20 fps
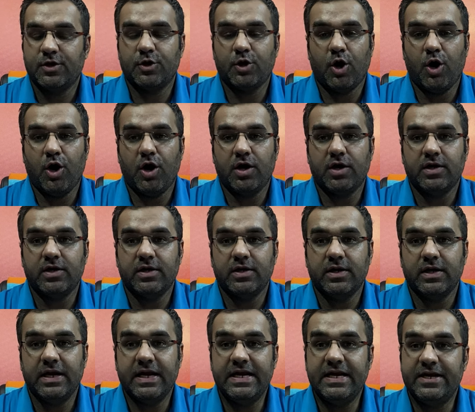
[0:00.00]
Taught
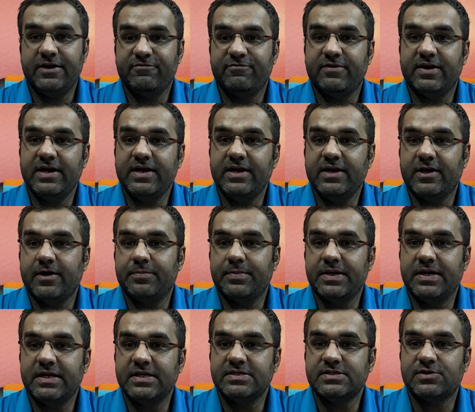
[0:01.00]
in different
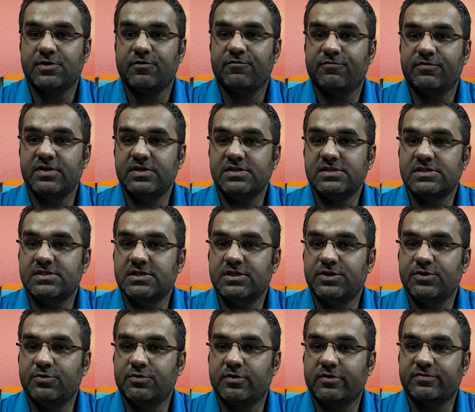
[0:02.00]
committees of
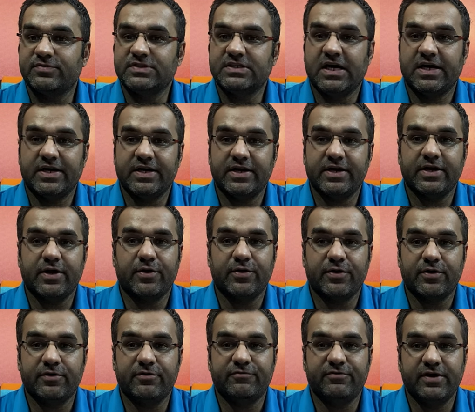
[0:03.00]
Institute of Chartered
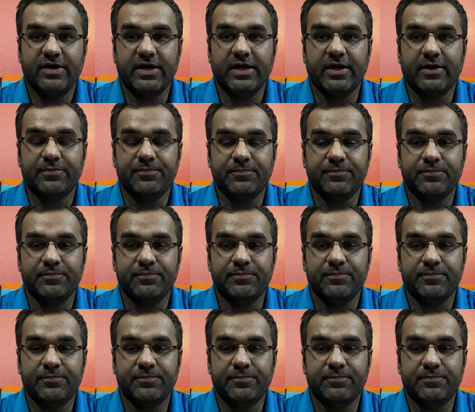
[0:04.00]
Accountants of India.